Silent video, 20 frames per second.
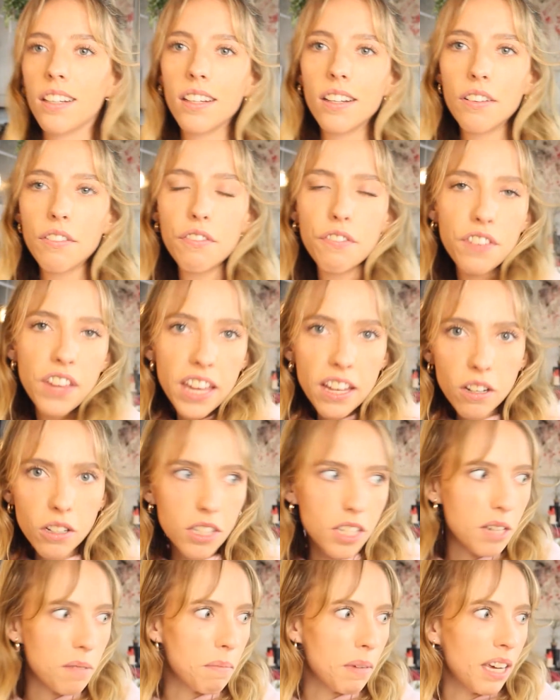feel
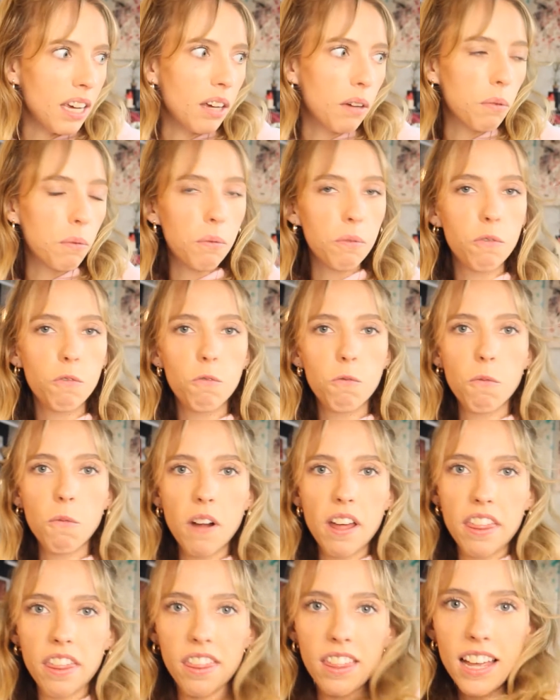to me
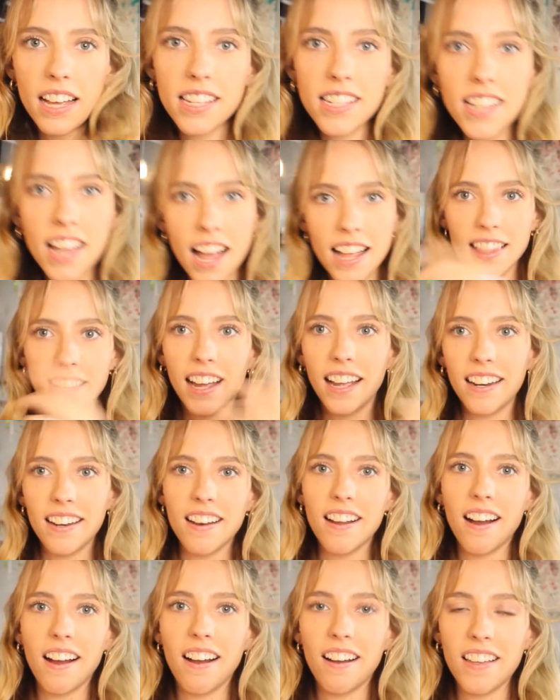with this and then
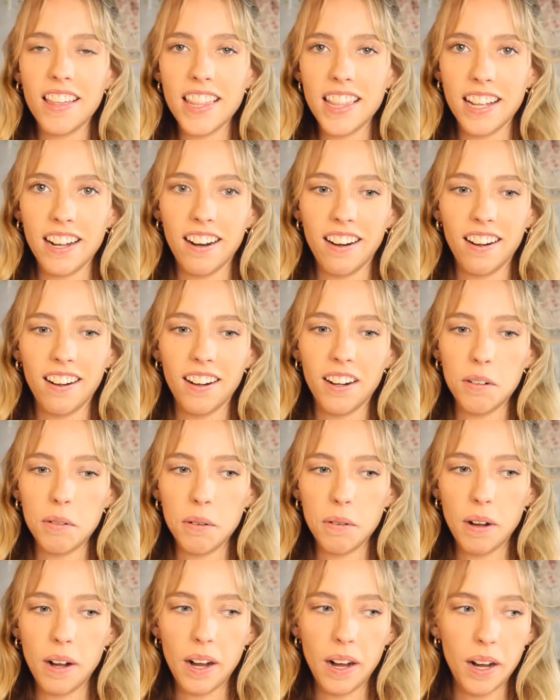their
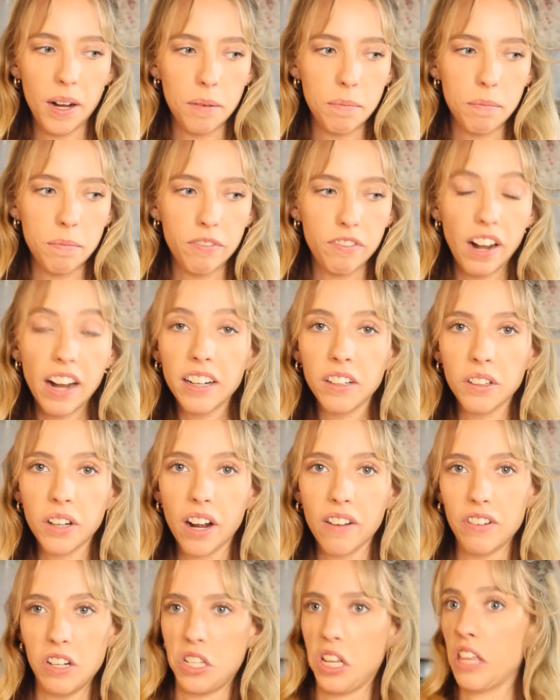vinyl
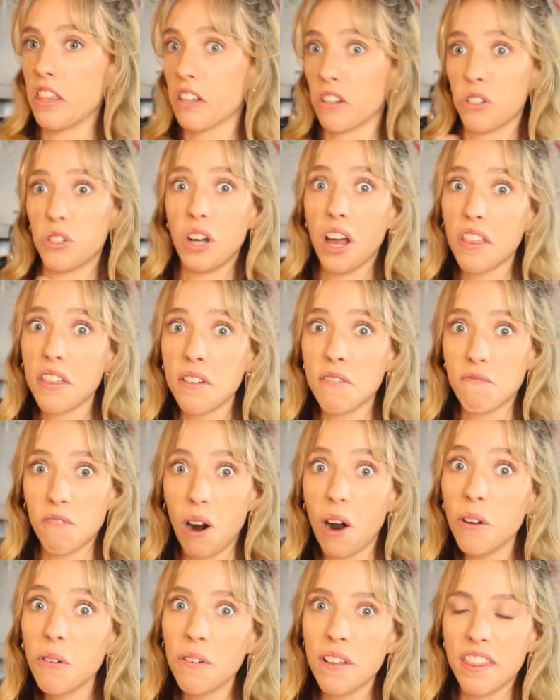covers, and there's nothing
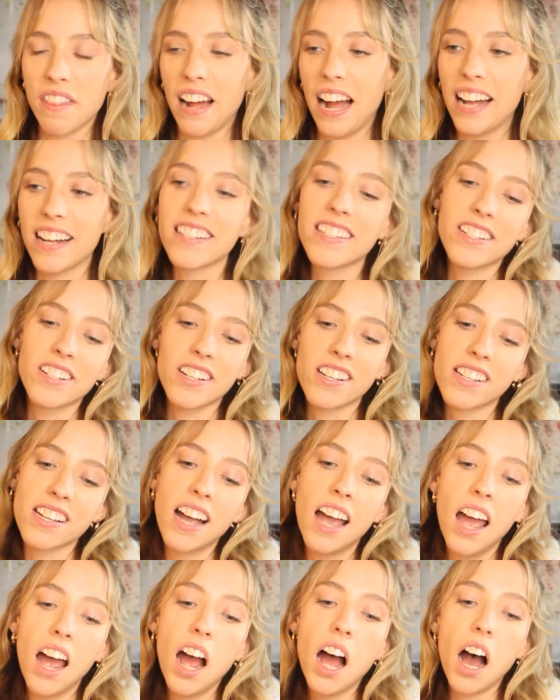wrong with that. It's just
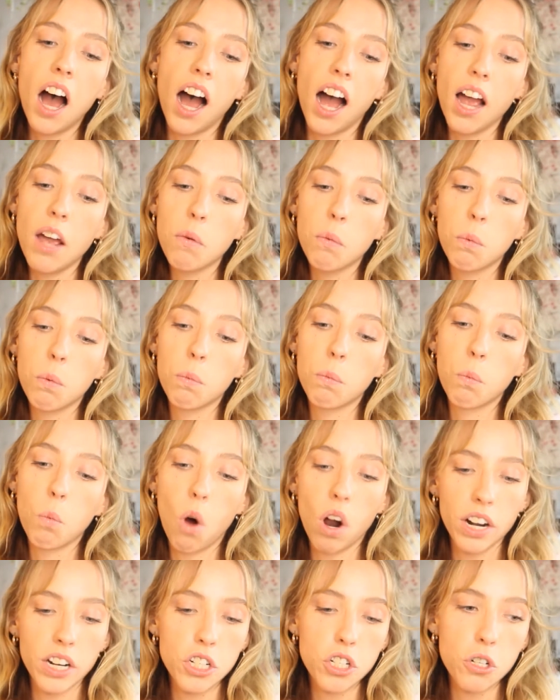I
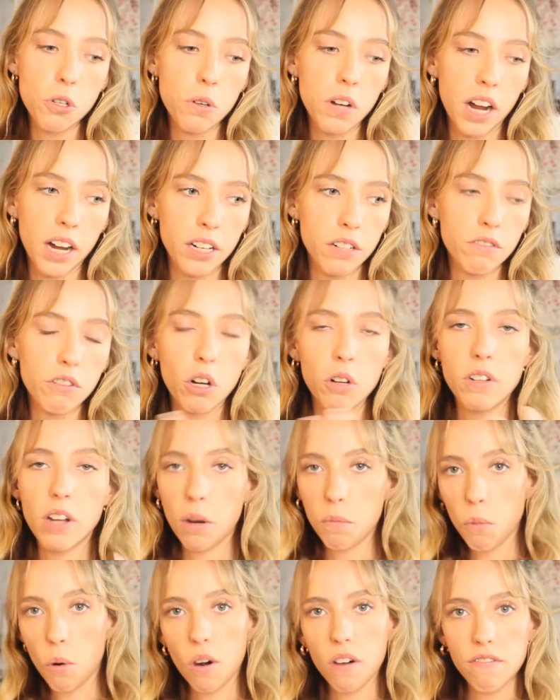wanted to kind of go down
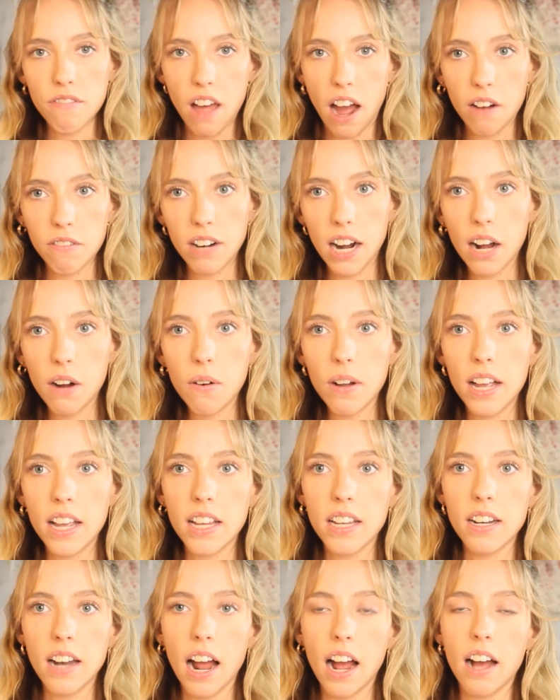more of that route
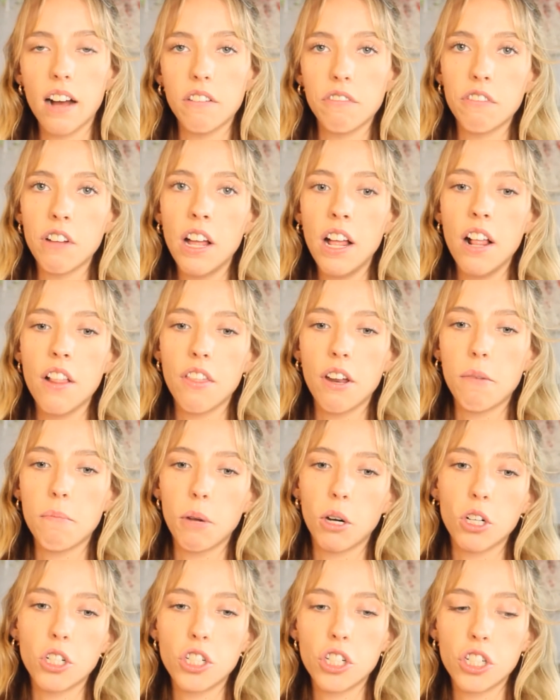and have their
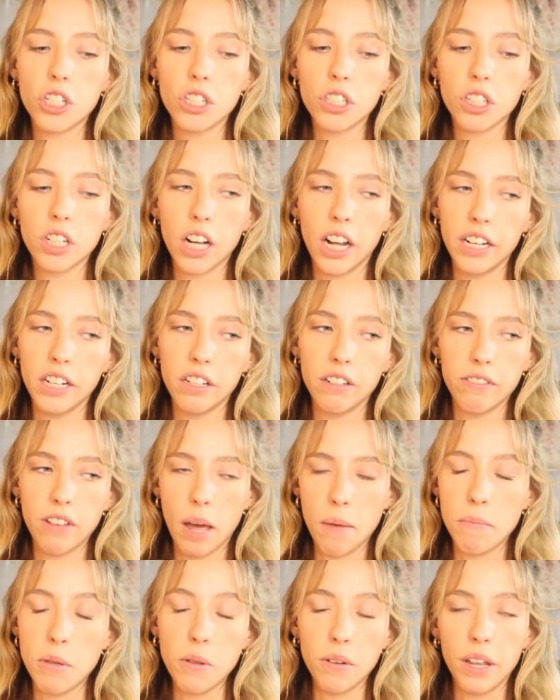merch kind of
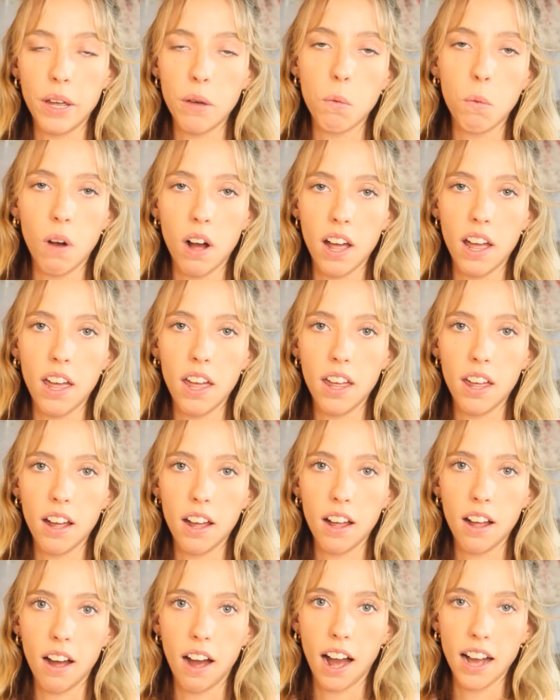emulate what
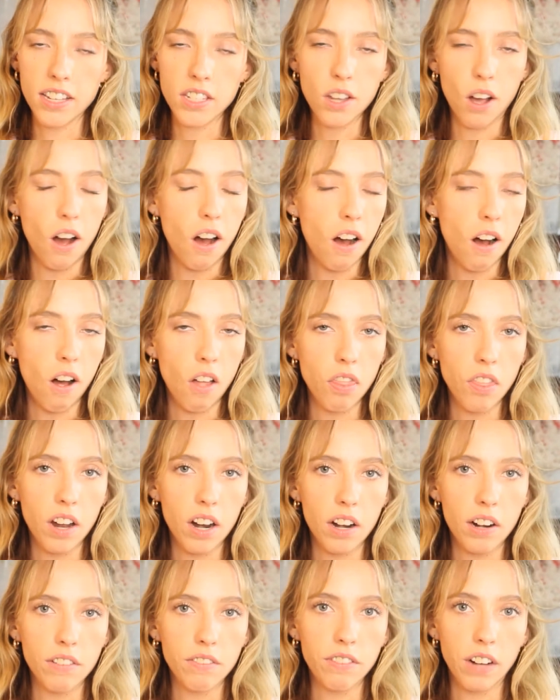I saw on
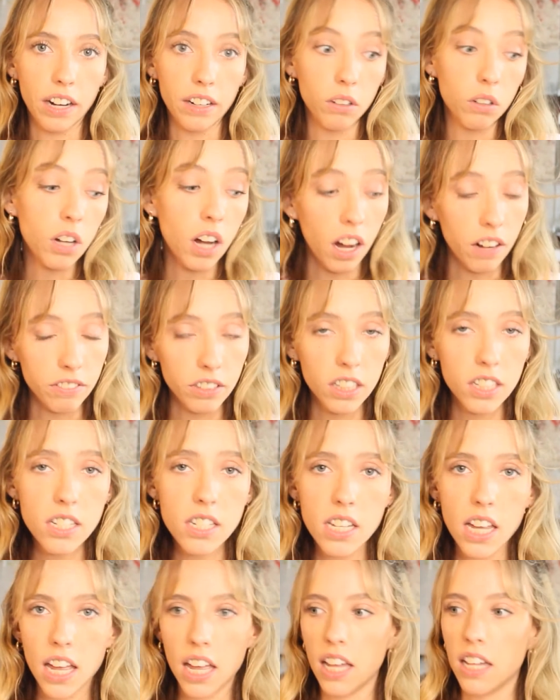their vinyl covers
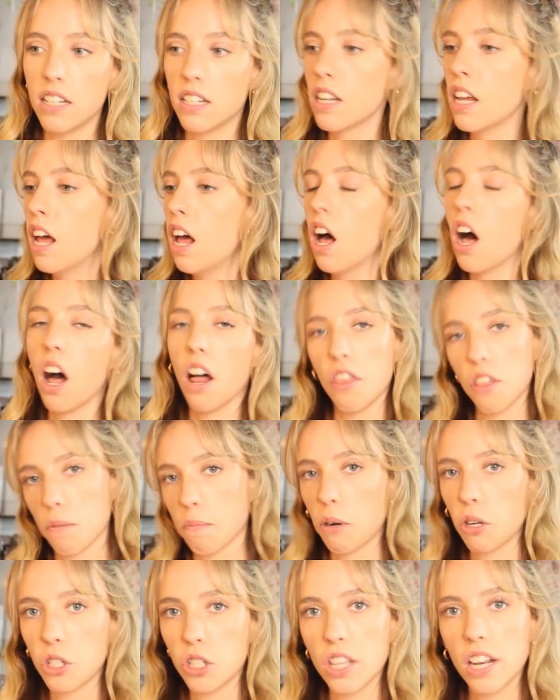and other
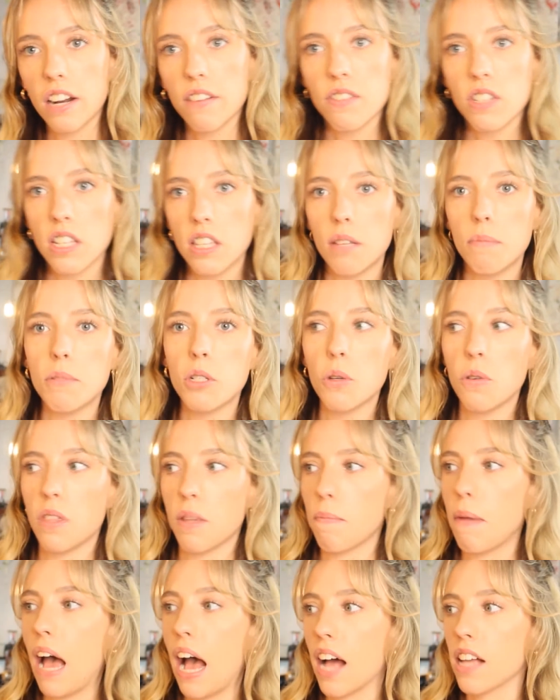merch that I've seen them do in the
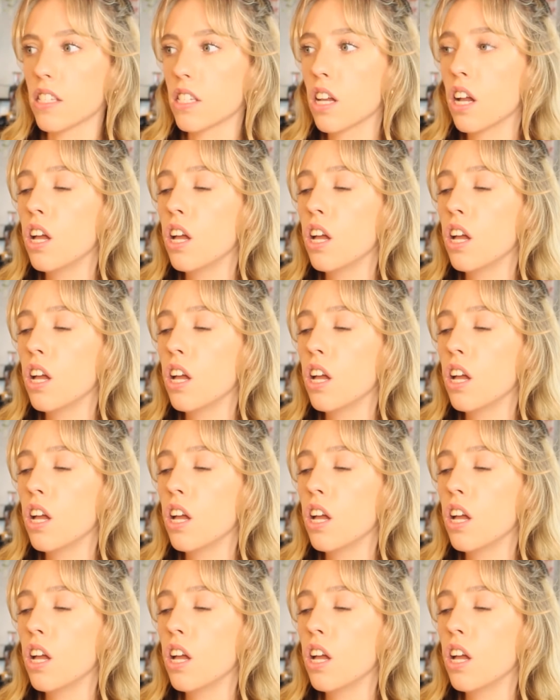past.